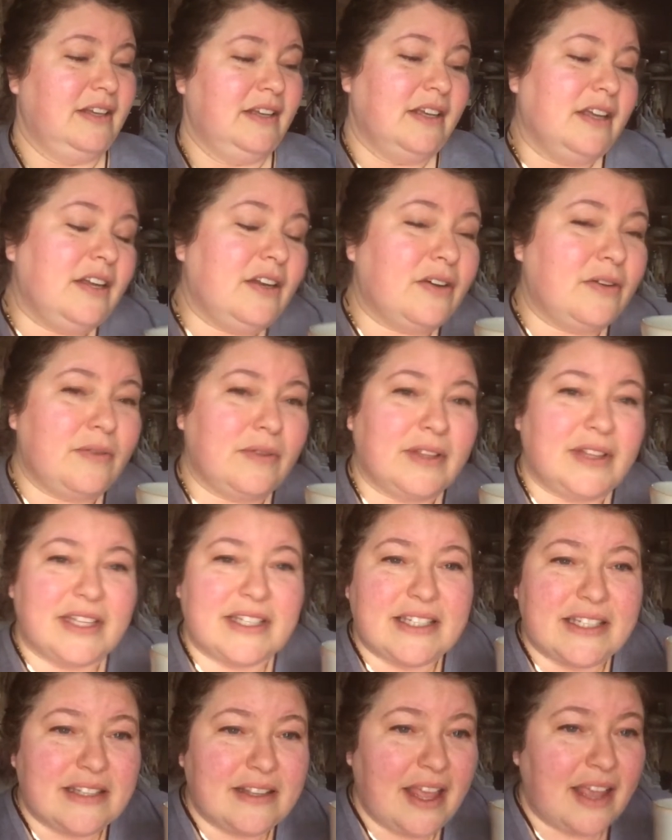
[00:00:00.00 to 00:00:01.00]
you know,
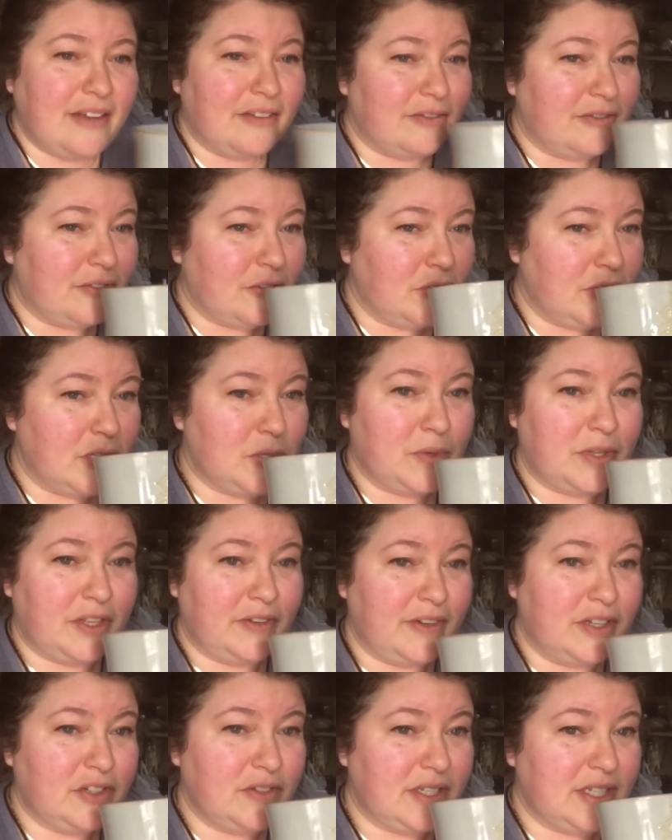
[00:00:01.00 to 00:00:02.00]
this is life. It's what
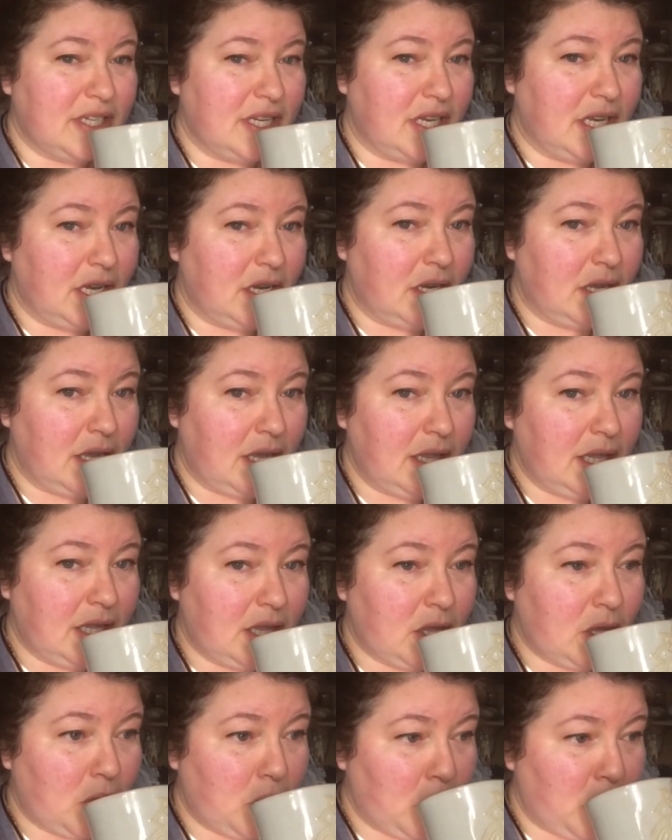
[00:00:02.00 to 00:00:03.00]
they're interested in. I like
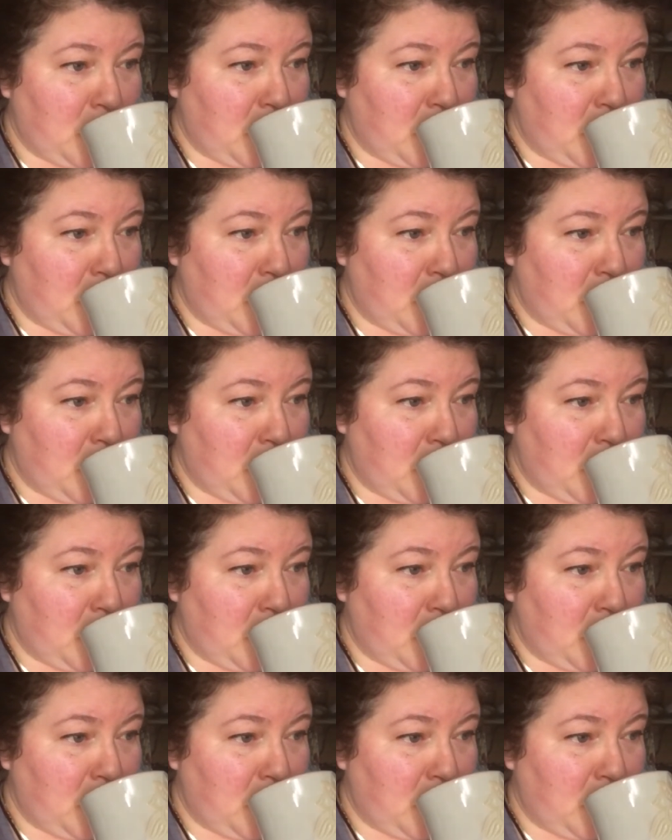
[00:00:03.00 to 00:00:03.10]
that.